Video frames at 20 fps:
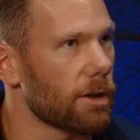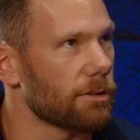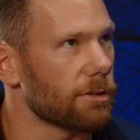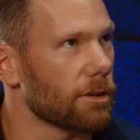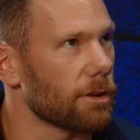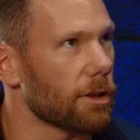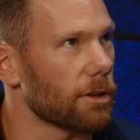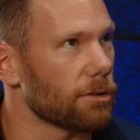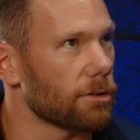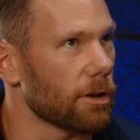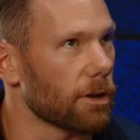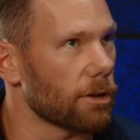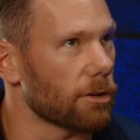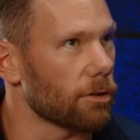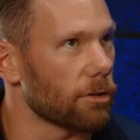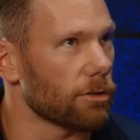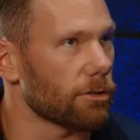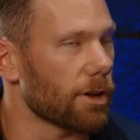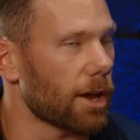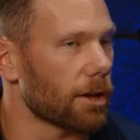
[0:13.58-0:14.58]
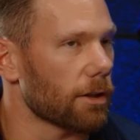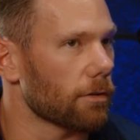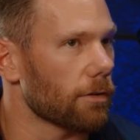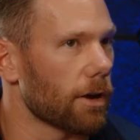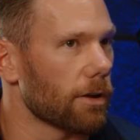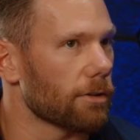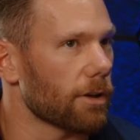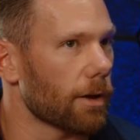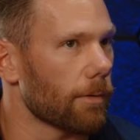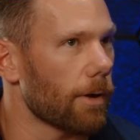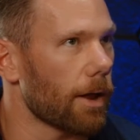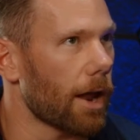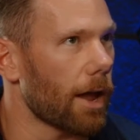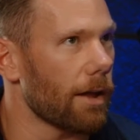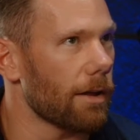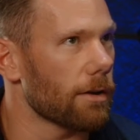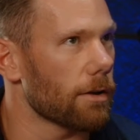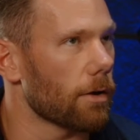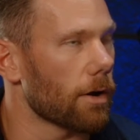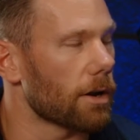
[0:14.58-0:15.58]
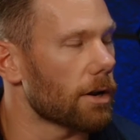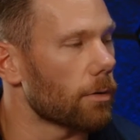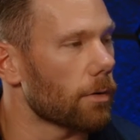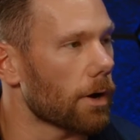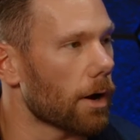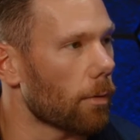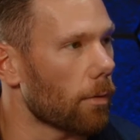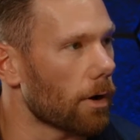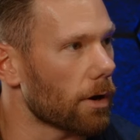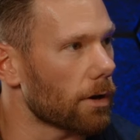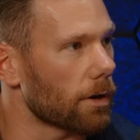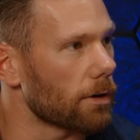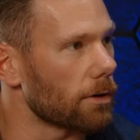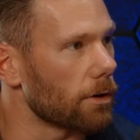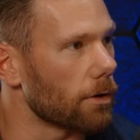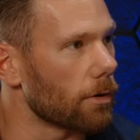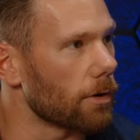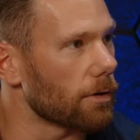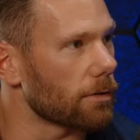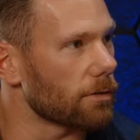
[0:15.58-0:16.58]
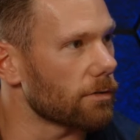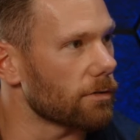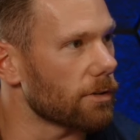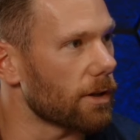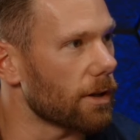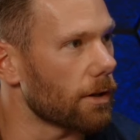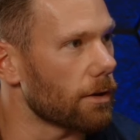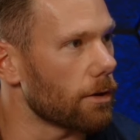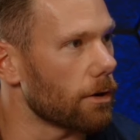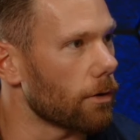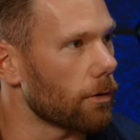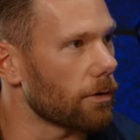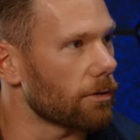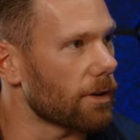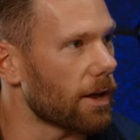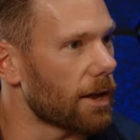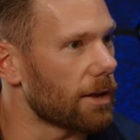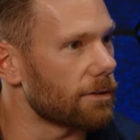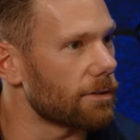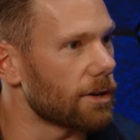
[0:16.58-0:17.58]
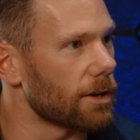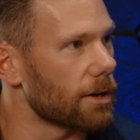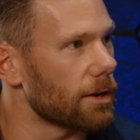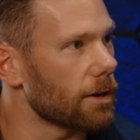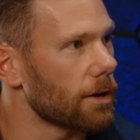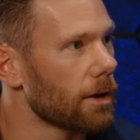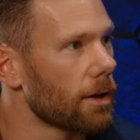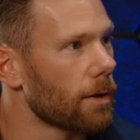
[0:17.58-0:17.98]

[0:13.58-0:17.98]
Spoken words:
crazy. That's like, you're exactly right. It's like, man, I had no idea what I wanted to do as 18.